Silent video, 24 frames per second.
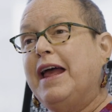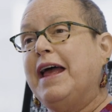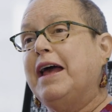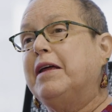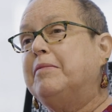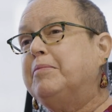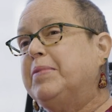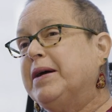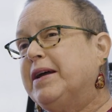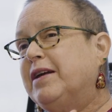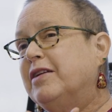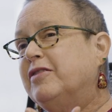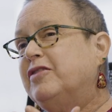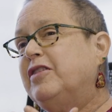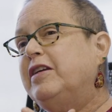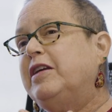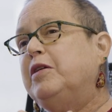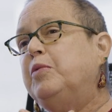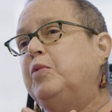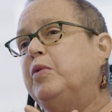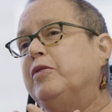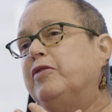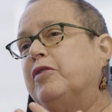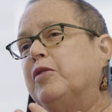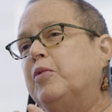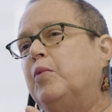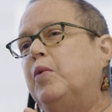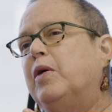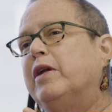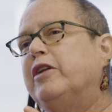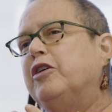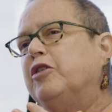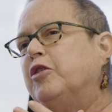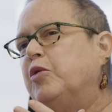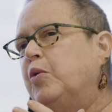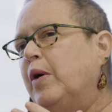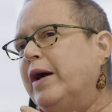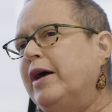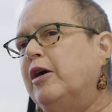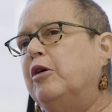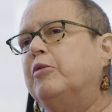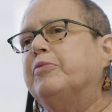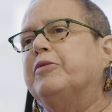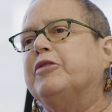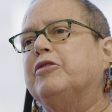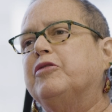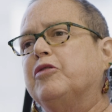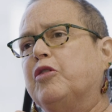and because he was the one who
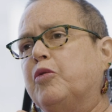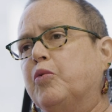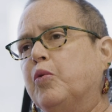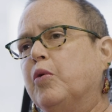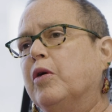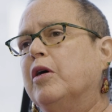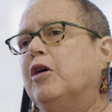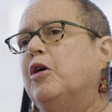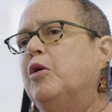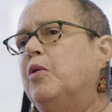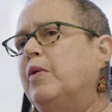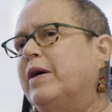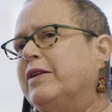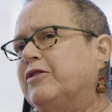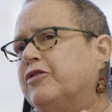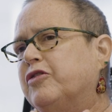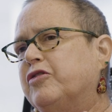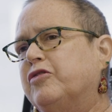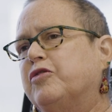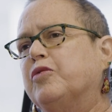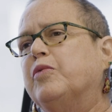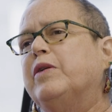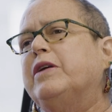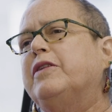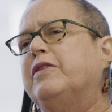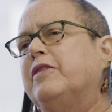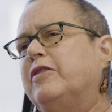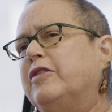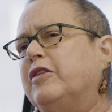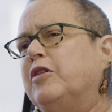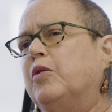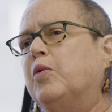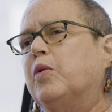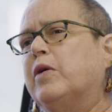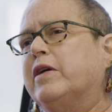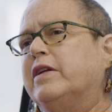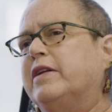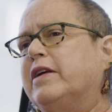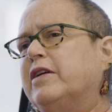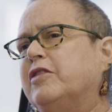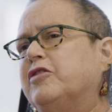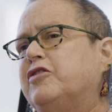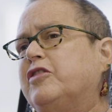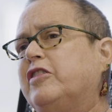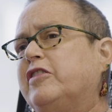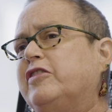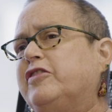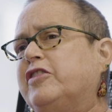helped to grow and strengthen the
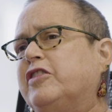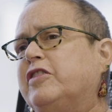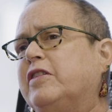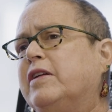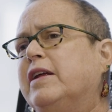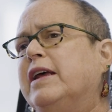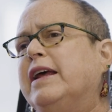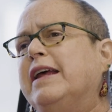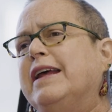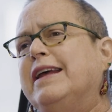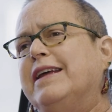organization